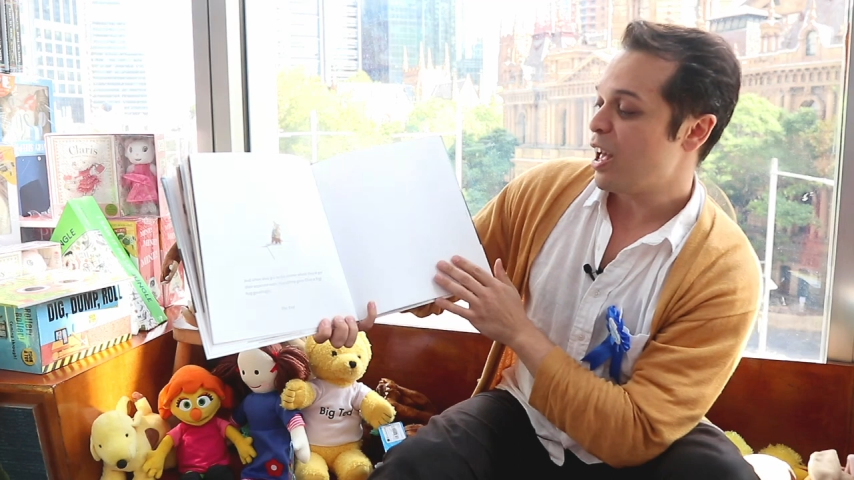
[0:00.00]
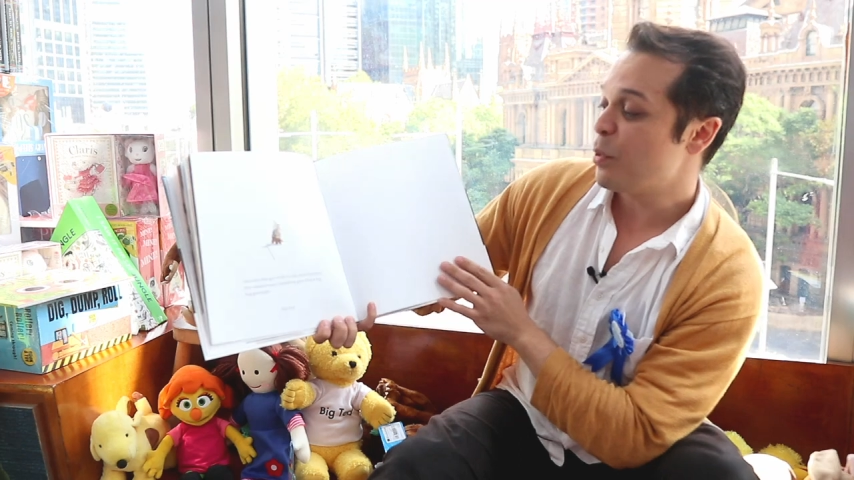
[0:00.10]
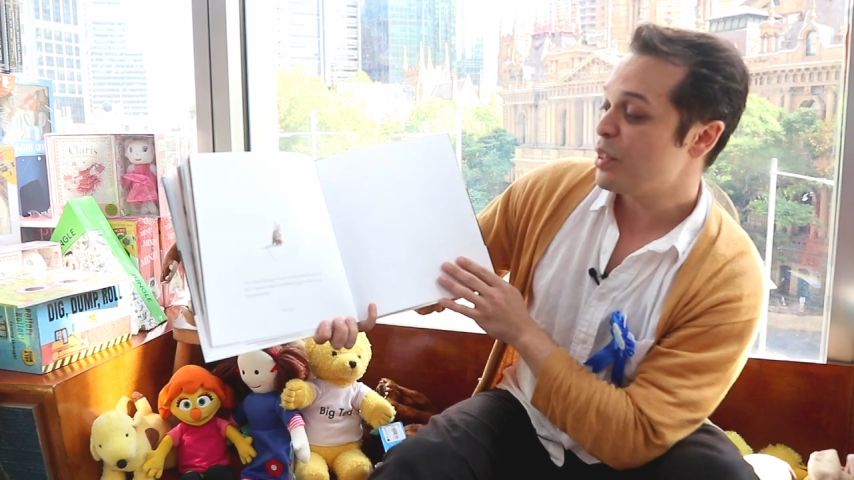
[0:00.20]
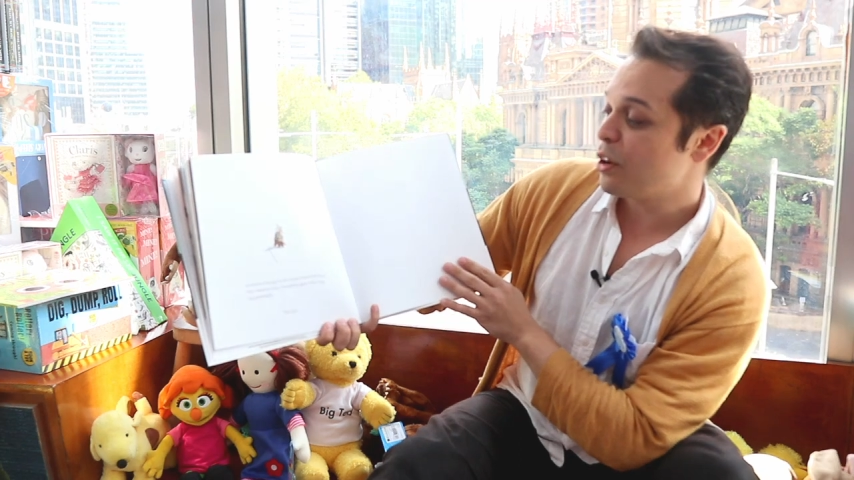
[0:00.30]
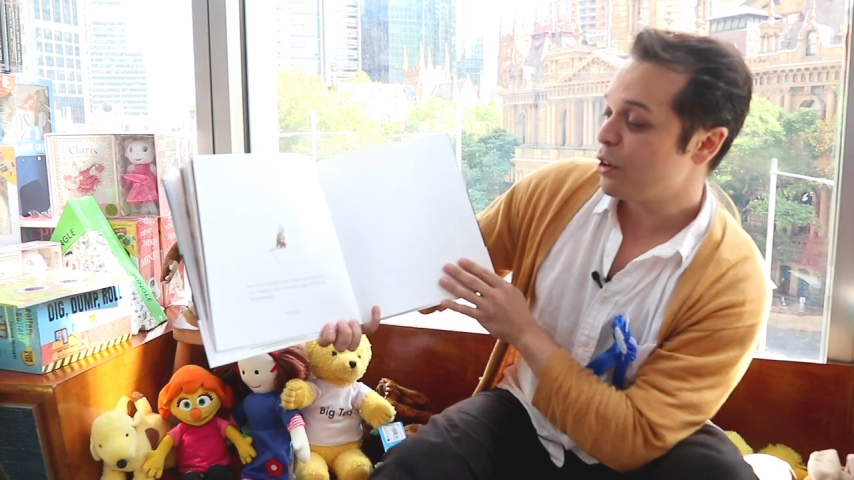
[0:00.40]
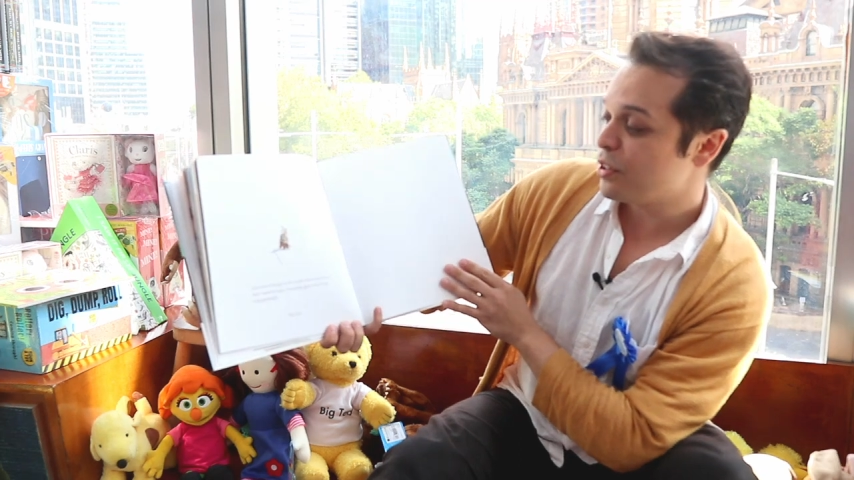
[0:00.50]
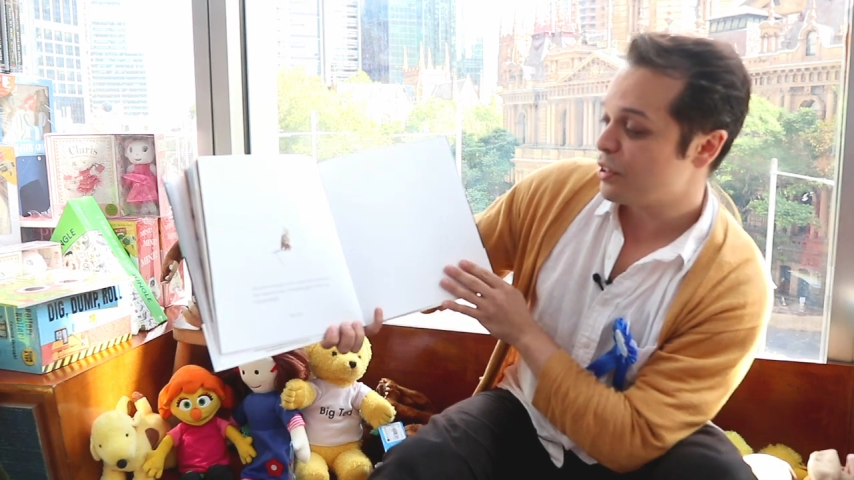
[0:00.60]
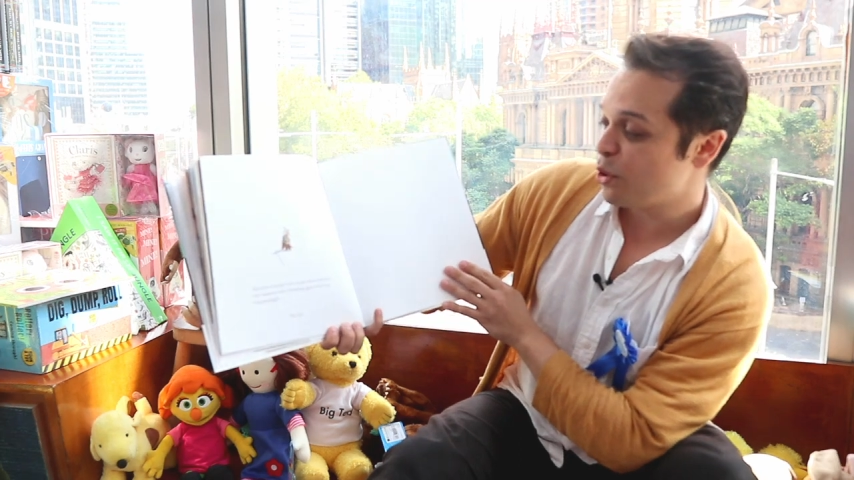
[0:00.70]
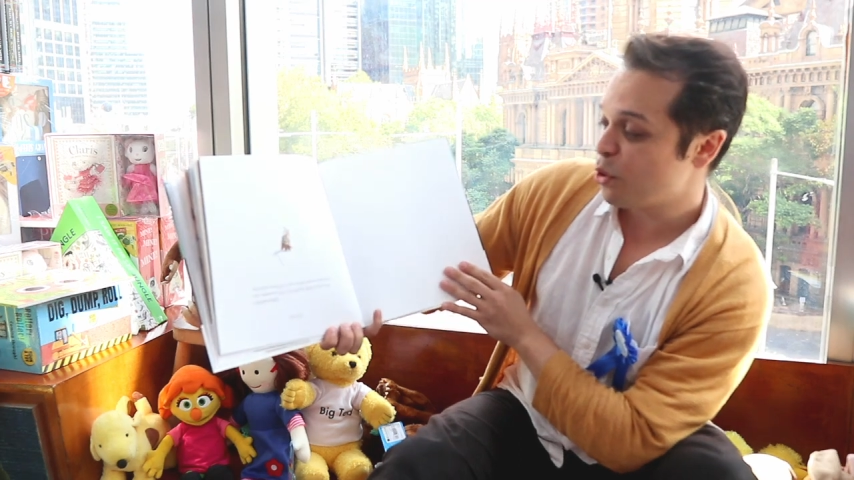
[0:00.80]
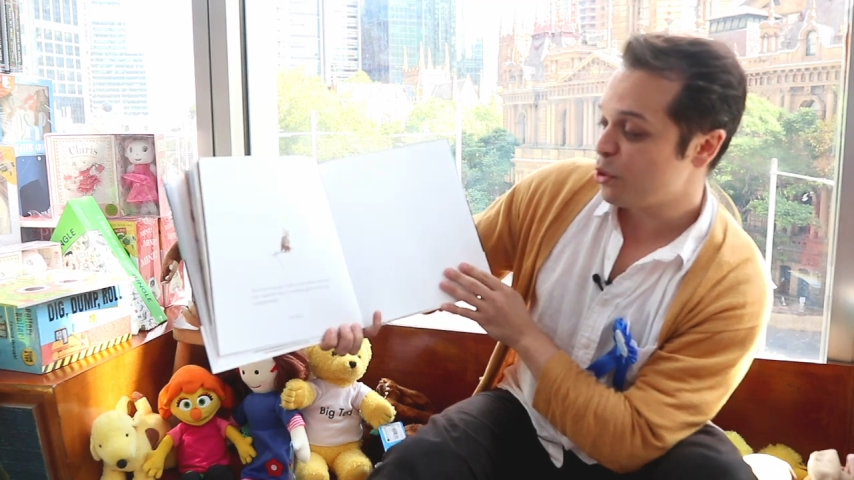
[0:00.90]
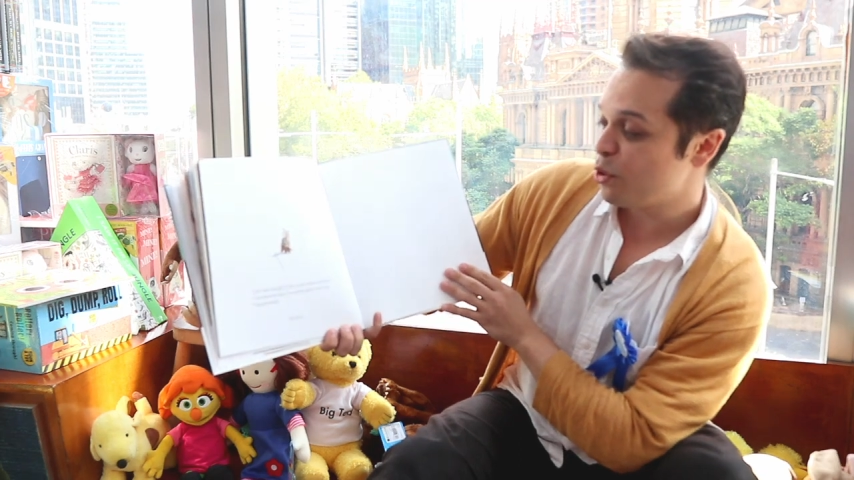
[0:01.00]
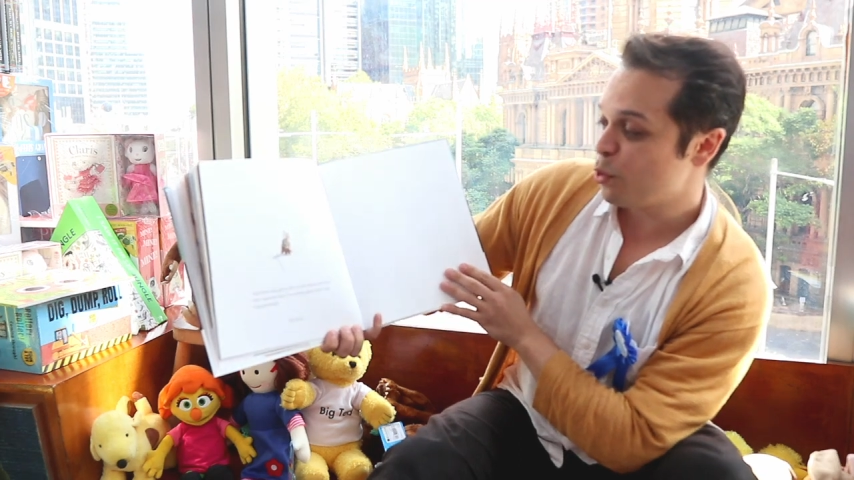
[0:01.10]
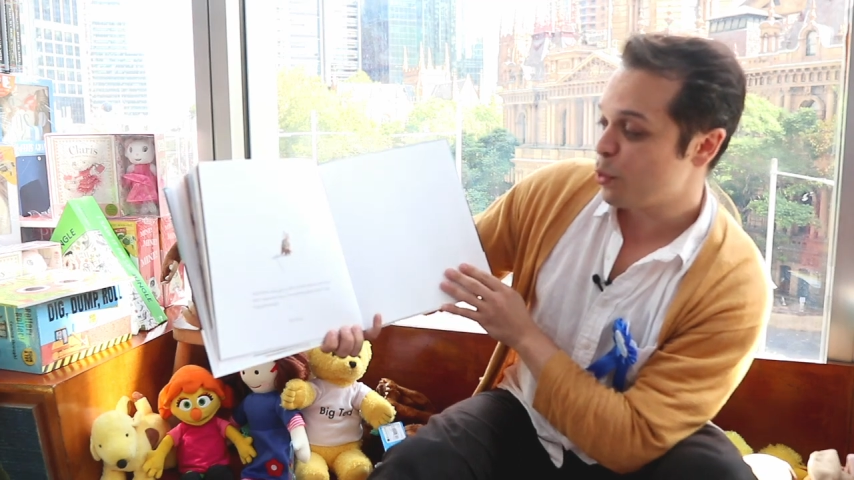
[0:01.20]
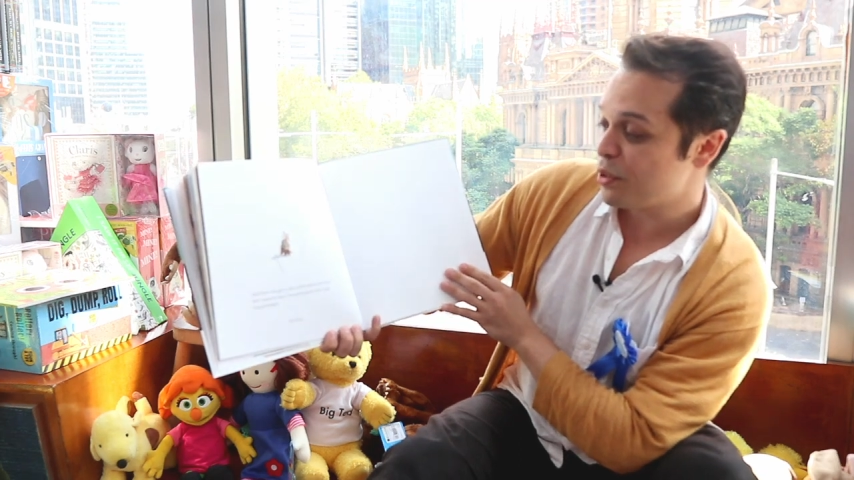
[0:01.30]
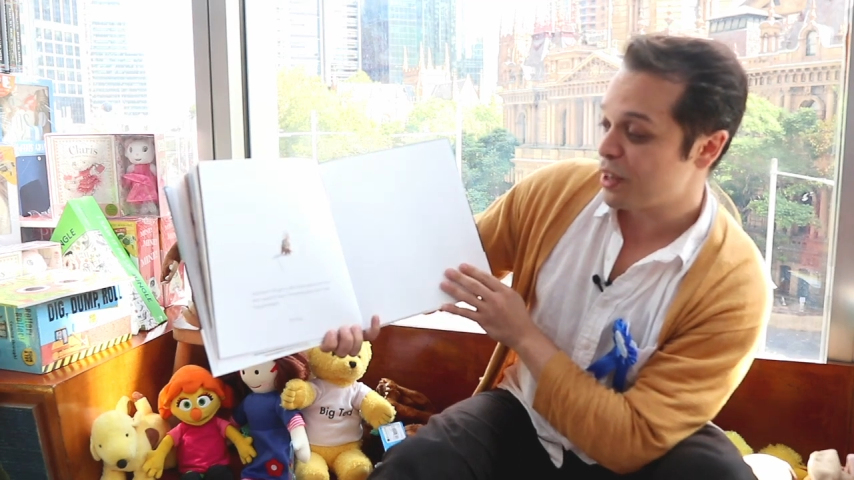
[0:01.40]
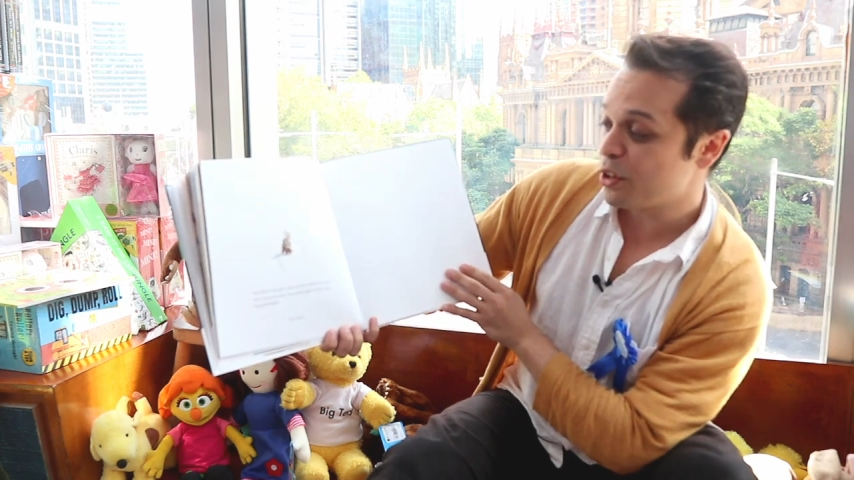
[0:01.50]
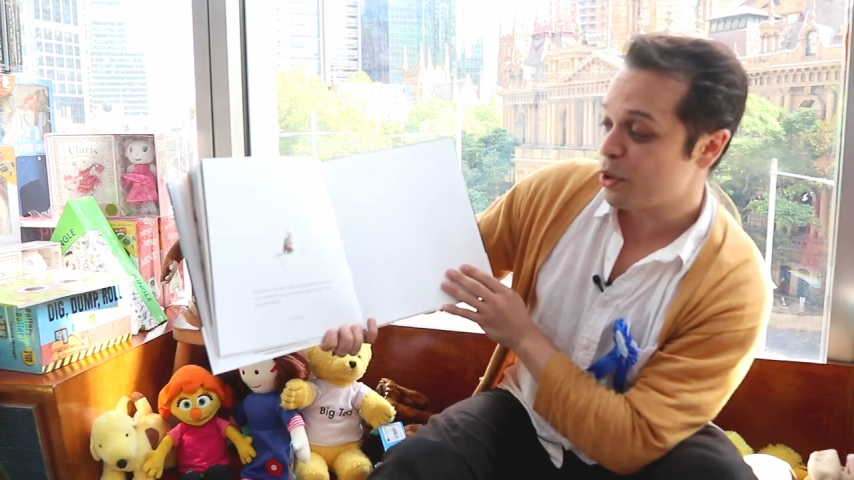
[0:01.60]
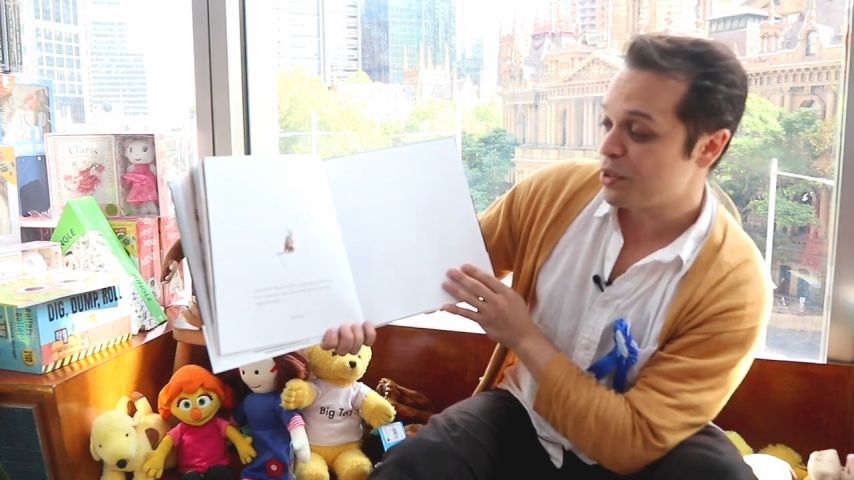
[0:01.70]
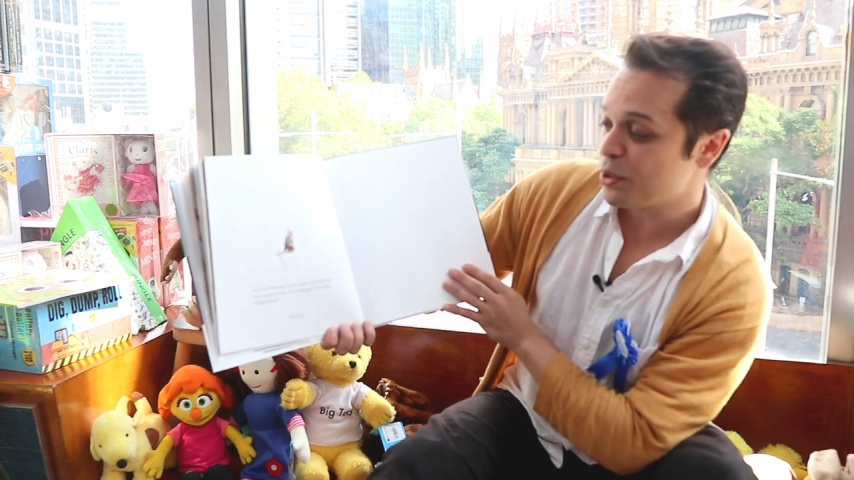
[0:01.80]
And when they got to the corner where they'd go